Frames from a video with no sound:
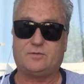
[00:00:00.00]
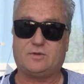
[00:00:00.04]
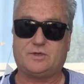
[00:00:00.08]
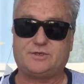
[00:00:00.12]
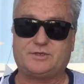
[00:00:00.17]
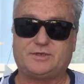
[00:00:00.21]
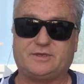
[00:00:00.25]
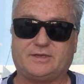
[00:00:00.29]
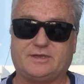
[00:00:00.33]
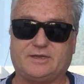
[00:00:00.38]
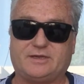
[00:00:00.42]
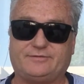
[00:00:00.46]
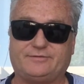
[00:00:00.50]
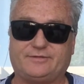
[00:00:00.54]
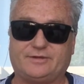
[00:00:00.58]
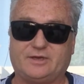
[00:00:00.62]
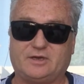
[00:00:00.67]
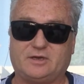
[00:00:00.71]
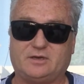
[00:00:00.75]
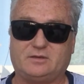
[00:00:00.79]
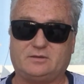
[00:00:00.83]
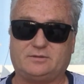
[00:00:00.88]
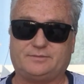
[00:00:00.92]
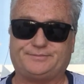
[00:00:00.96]
for watching that
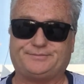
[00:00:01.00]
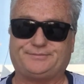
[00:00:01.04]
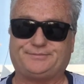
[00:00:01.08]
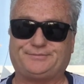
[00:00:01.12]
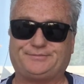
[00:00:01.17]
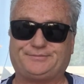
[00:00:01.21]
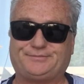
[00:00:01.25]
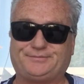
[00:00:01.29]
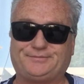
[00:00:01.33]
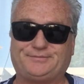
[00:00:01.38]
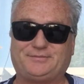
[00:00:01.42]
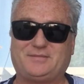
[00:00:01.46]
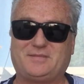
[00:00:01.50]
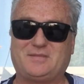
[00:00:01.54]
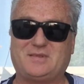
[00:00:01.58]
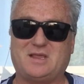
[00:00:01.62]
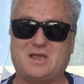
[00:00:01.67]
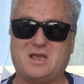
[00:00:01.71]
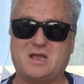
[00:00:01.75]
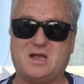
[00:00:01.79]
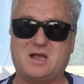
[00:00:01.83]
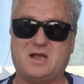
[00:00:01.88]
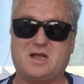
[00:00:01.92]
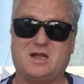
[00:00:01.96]
video,
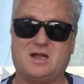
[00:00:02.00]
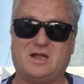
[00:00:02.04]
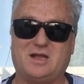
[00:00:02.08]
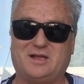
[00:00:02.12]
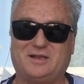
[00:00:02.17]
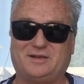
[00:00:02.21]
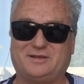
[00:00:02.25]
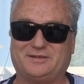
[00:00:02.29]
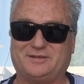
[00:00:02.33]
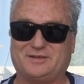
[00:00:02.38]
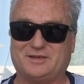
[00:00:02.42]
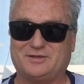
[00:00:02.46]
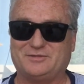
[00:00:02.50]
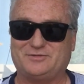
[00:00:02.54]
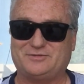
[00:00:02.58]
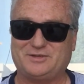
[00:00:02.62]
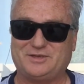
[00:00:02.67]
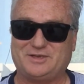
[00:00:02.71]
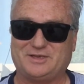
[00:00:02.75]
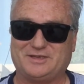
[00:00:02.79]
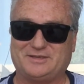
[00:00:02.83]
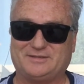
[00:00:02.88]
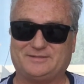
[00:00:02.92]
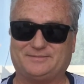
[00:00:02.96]
and don't
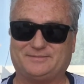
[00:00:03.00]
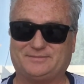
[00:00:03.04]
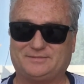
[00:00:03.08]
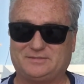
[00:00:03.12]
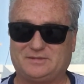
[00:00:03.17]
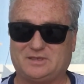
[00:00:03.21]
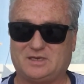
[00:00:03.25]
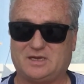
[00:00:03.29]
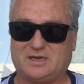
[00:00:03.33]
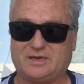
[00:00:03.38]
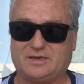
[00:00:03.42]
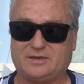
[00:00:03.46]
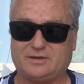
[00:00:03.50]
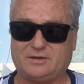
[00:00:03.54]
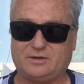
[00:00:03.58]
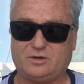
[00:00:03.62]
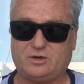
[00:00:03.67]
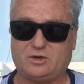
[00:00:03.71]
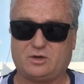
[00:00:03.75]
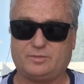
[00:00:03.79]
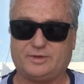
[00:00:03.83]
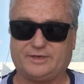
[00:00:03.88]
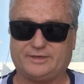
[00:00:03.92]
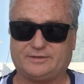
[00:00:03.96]
forget, like,
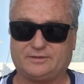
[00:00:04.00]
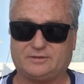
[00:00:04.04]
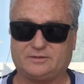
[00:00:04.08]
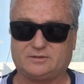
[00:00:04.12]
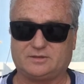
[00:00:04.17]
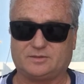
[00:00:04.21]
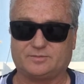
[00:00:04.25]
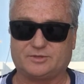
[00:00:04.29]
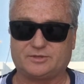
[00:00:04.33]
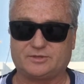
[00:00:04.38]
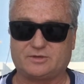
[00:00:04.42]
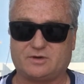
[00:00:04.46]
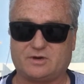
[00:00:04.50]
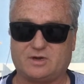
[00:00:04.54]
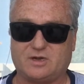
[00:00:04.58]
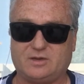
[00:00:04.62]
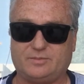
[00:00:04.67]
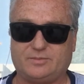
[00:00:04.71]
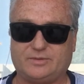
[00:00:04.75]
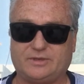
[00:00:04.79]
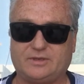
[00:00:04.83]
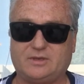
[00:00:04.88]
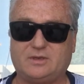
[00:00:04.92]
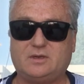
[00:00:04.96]
comment,
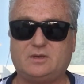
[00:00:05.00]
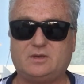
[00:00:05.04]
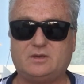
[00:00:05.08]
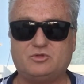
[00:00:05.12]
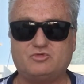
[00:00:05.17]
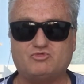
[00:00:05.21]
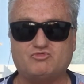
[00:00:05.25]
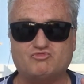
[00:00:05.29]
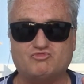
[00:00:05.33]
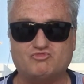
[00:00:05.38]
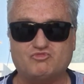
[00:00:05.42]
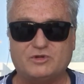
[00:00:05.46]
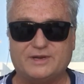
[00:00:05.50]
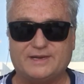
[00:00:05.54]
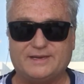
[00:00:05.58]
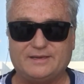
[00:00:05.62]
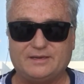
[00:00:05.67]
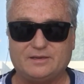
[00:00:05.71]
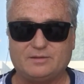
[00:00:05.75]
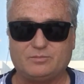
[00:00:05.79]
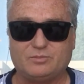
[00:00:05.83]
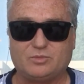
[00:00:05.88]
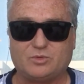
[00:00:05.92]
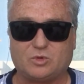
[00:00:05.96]
subscribe,
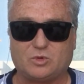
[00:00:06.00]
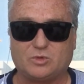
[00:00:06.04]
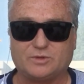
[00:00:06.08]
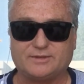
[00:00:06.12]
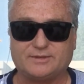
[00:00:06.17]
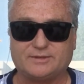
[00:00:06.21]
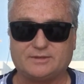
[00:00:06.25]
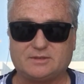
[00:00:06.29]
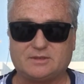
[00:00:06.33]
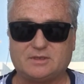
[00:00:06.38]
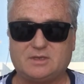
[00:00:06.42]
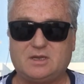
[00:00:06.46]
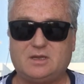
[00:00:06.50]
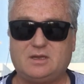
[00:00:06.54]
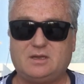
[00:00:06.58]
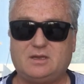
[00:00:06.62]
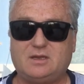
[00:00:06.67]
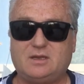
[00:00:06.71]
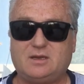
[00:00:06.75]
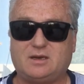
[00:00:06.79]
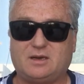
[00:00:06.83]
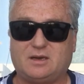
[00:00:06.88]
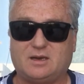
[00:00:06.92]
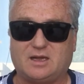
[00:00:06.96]
really important,
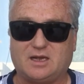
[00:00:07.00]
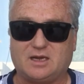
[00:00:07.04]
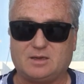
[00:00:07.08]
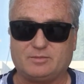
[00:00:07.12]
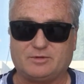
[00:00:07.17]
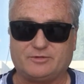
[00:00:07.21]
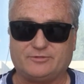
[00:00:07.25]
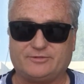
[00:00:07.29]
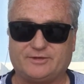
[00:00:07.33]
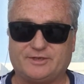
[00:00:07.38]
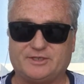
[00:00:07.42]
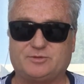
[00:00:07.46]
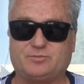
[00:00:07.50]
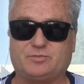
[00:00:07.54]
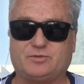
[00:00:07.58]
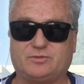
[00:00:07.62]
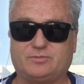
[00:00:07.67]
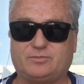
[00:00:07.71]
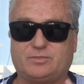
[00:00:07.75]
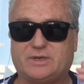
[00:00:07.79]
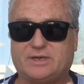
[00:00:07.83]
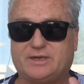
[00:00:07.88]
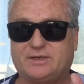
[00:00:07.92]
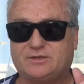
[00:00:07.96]
like my
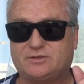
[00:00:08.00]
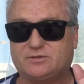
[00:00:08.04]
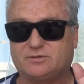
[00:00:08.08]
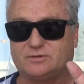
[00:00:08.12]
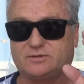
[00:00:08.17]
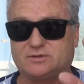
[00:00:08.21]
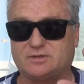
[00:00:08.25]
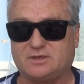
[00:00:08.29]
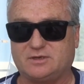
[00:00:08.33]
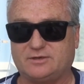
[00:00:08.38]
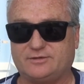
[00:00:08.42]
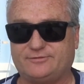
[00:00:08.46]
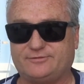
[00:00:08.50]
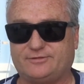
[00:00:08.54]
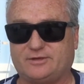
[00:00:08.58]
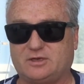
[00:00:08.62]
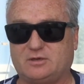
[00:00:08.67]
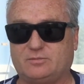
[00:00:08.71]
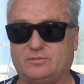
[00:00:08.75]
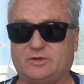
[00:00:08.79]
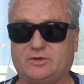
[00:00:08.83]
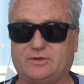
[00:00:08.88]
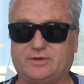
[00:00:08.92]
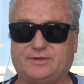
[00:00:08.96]
Facebook page, also
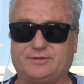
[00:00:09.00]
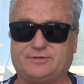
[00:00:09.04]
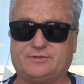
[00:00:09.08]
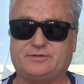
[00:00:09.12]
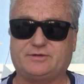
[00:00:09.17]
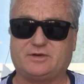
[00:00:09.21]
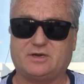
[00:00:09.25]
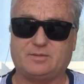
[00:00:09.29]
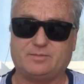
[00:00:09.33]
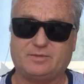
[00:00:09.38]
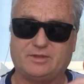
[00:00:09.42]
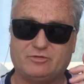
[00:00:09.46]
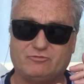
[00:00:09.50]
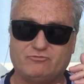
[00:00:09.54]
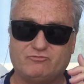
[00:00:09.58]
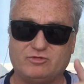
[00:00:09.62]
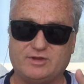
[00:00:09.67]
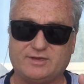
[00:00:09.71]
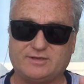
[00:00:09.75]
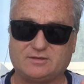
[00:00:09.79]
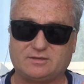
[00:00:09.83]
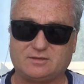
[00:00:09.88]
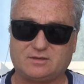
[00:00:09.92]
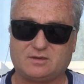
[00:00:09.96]
follow me on Instagram. The
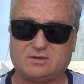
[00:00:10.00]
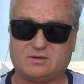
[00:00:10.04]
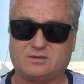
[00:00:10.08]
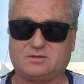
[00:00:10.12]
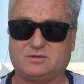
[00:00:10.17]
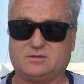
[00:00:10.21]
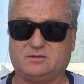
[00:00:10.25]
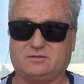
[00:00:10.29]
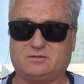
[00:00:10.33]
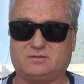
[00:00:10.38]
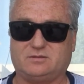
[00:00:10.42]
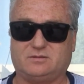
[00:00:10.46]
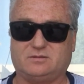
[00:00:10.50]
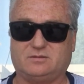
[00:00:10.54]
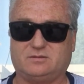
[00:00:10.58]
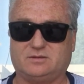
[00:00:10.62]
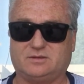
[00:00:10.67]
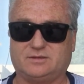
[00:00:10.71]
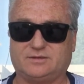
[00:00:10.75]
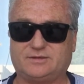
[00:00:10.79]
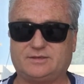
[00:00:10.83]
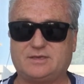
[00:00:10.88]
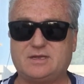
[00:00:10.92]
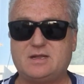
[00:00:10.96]
reason I ask you to do
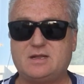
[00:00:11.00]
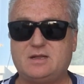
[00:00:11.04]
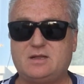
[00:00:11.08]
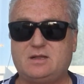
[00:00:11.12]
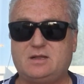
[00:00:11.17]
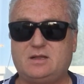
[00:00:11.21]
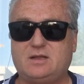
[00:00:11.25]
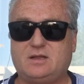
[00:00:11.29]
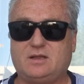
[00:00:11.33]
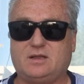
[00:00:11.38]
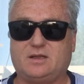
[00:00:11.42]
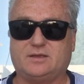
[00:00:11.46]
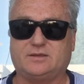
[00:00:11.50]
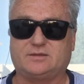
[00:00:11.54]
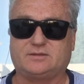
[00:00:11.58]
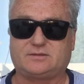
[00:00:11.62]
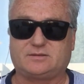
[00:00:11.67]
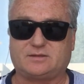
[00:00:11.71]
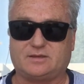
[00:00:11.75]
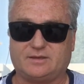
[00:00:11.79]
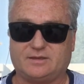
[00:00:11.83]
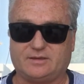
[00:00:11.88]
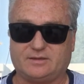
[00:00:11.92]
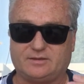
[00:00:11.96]
this
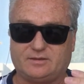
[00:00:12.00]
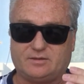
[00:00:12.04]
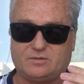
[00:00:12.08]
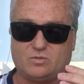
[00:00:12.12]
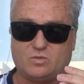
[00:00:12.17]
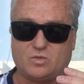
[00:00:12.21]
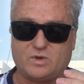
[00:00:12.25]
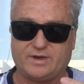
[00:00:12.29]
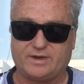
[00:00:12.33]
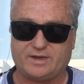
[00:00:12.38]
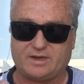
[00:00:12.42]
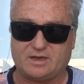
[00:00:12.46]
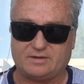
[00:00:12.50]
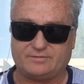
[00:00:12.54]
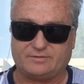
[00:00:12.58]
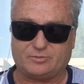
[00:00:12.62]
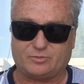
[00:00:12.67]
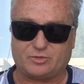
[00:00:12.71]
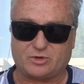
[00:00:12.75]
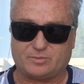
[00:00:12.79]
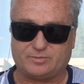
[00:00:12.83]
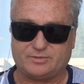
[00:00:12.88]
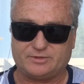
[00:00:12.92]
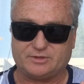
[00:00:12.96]
is so that when I have
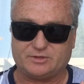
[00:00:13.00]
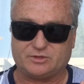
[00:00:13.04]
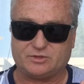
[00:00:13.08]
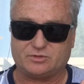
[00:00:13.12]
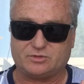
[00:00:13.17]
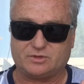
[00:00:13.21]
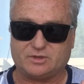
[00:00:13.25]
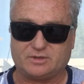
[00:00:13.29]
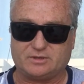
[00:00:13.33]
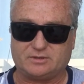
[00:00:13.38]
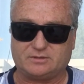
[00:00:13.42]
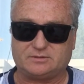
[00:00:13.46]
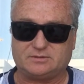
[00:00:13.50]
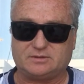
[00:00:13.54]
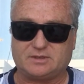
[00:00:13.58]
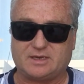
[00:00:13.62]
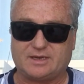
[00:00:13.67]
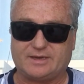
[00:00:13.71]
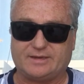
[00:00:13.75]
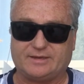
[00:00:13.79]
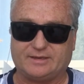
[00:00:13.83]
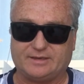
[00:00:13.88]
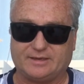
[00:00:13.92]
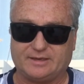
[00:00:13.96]
a property tour,
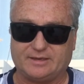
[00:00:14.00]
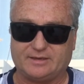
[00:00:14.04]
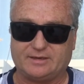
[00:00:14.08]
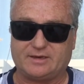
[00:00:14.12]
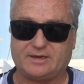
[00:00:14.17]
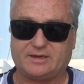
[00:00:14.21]
I can get